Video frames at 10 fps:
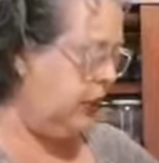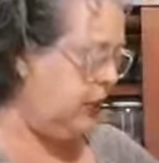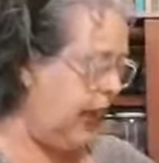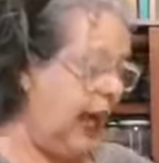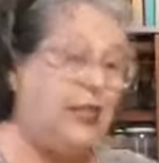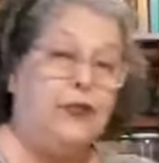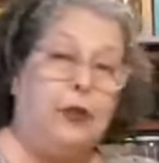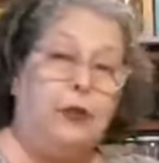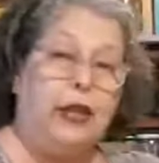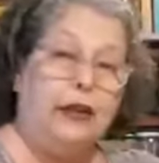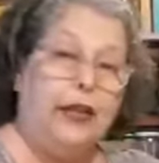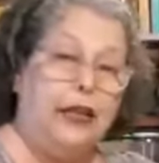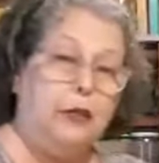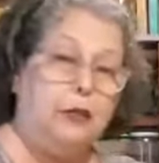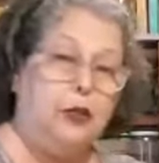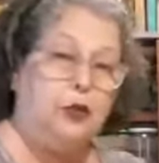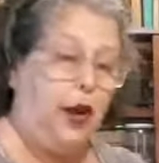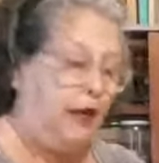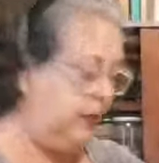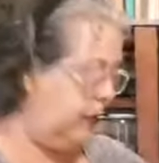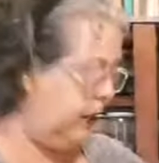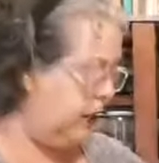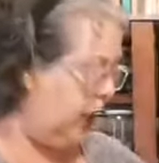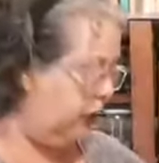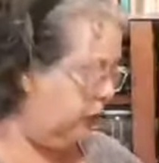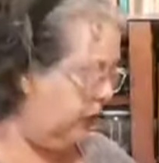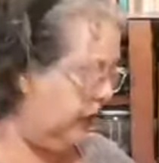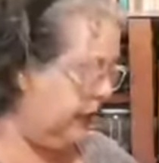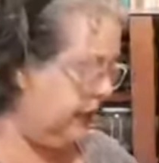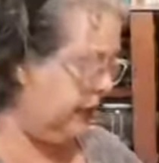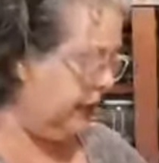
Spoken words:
just asked for them without getting them prescribed. They're like $1 a piece.